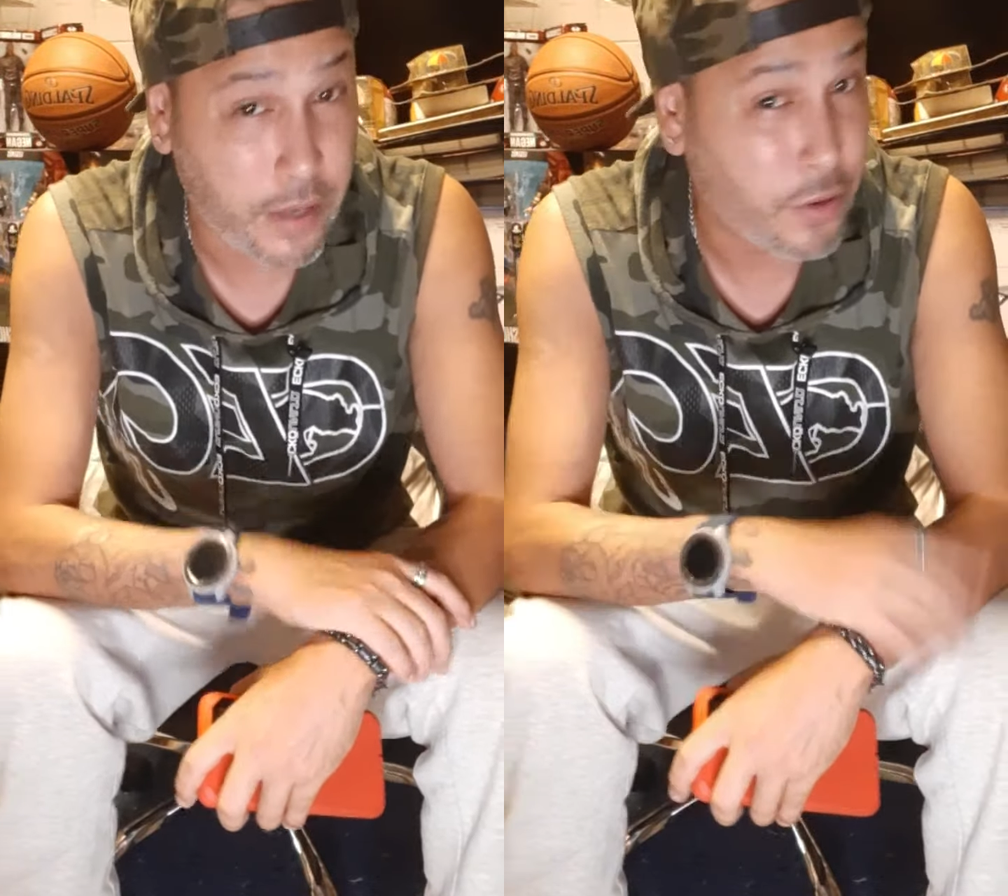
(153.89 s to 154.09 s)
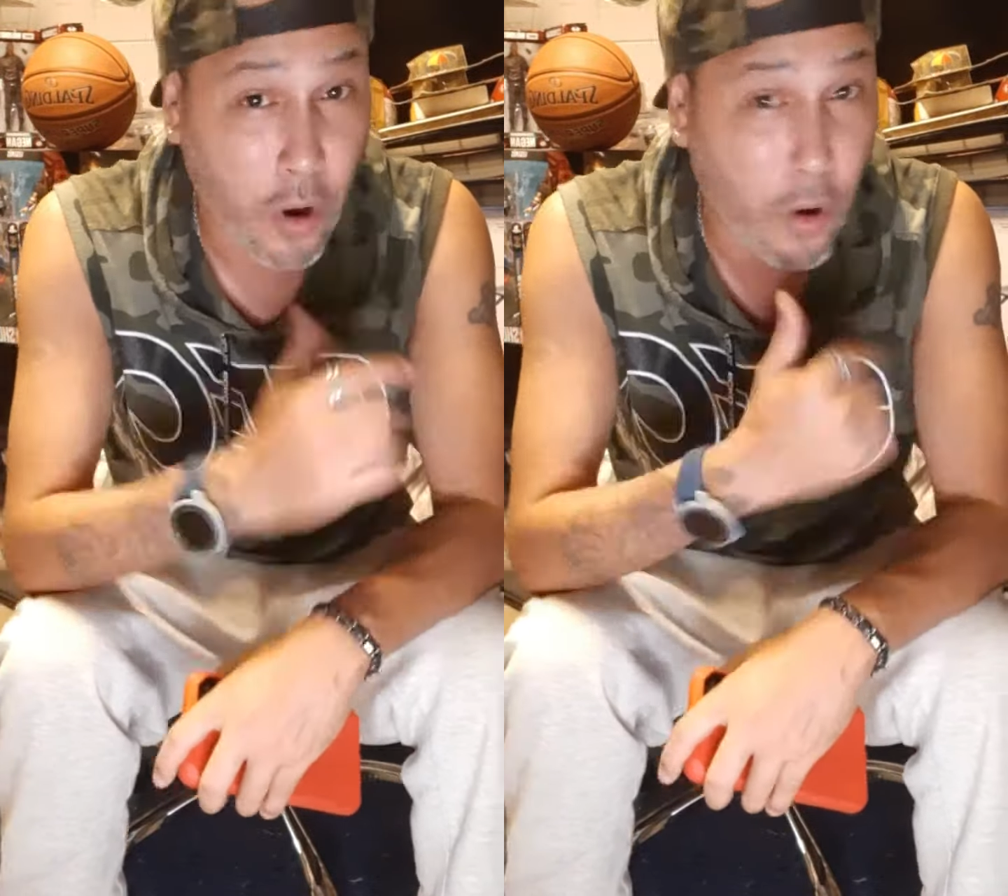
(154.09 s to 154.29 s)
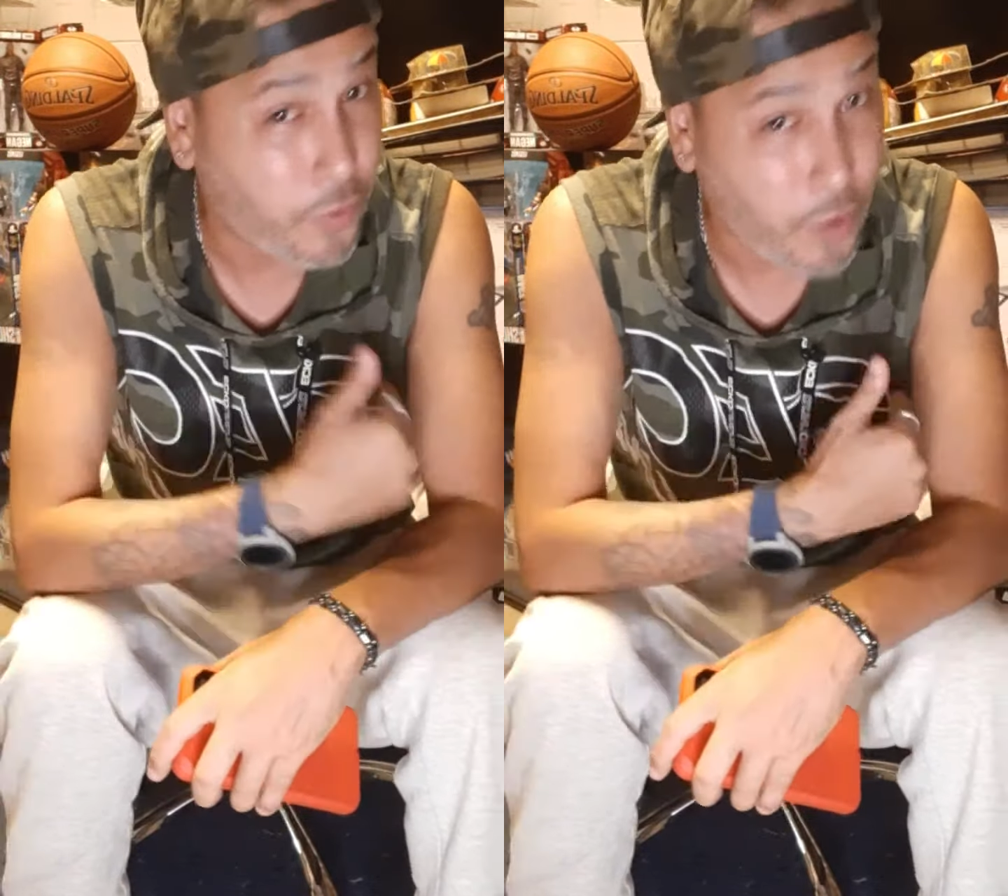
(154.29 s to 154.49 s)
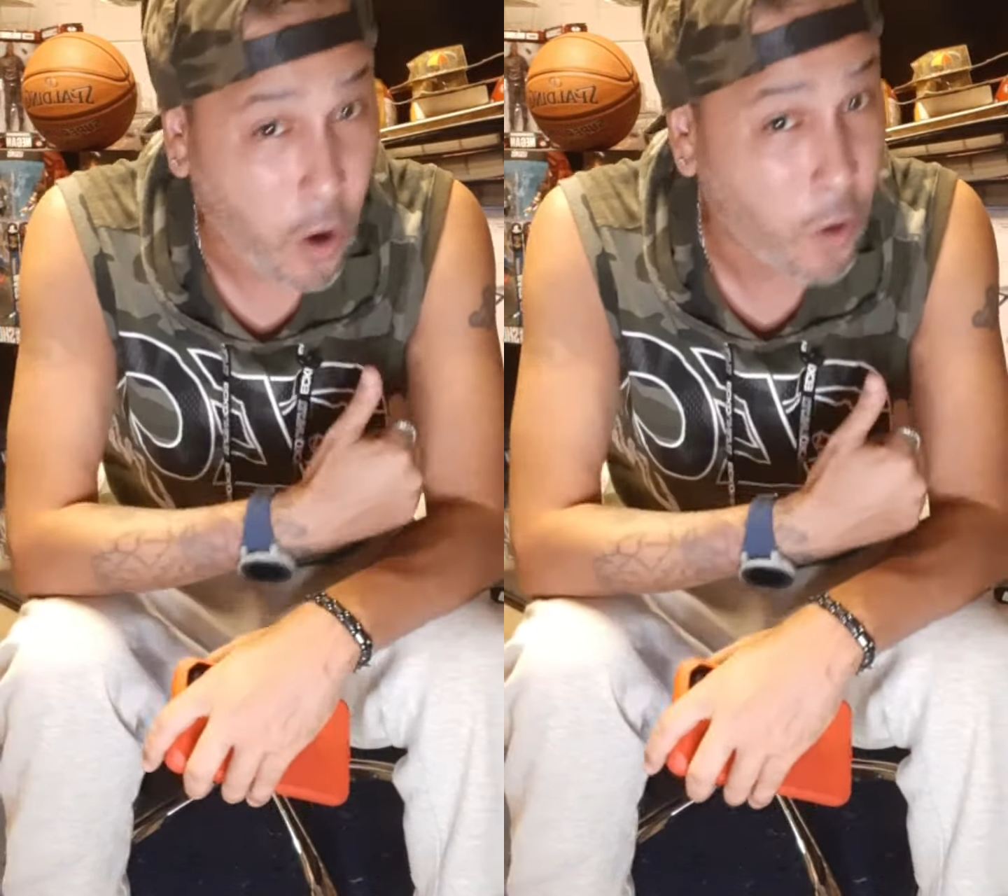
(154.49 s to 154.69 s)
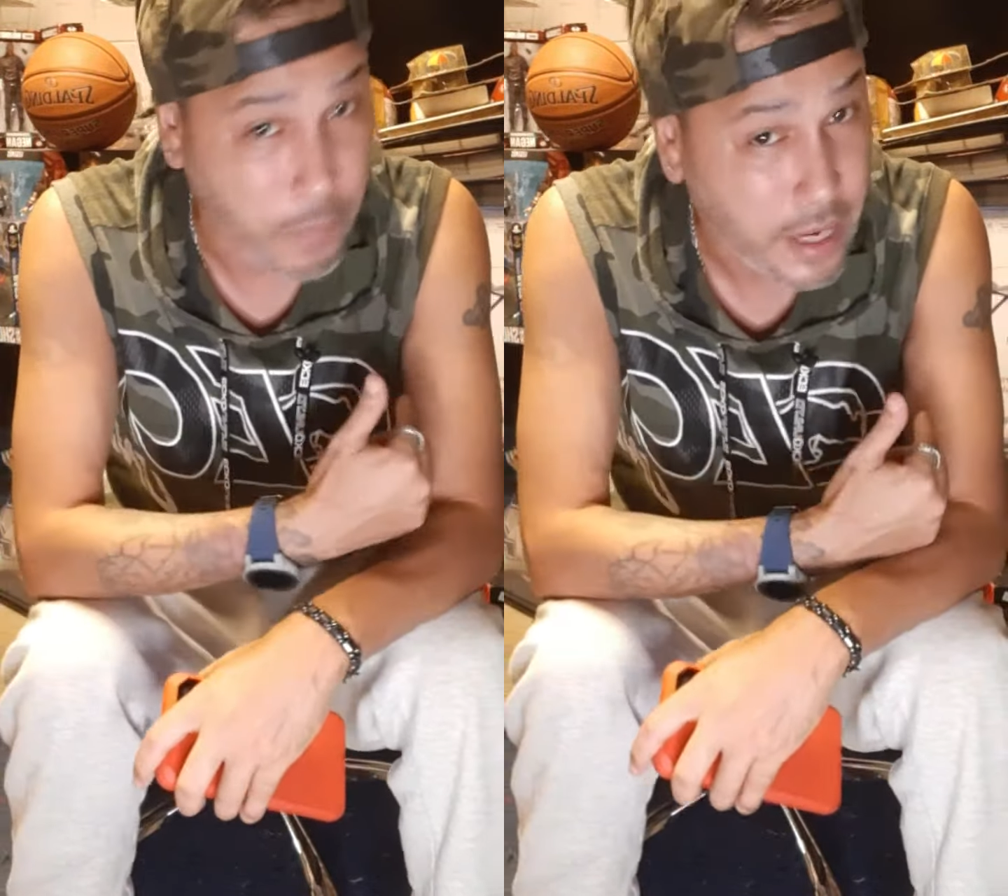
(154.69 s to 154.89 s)
You don't
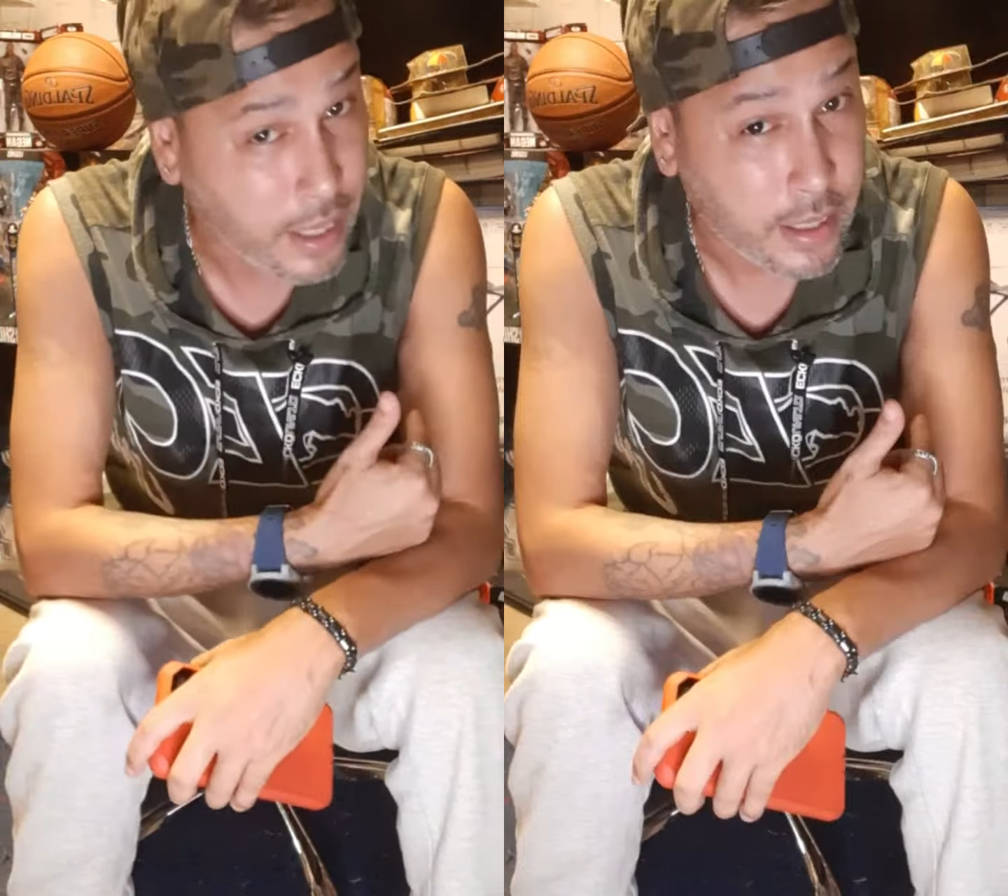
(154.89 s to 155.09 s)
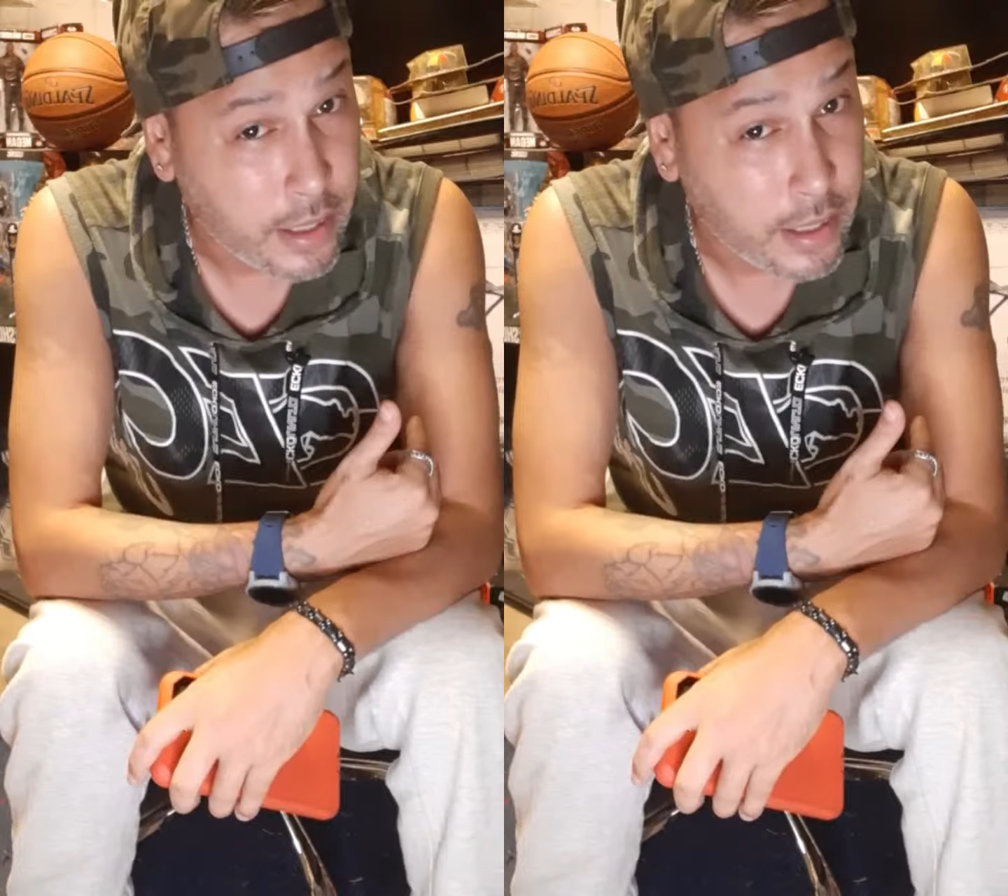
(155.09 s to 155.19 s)
know me.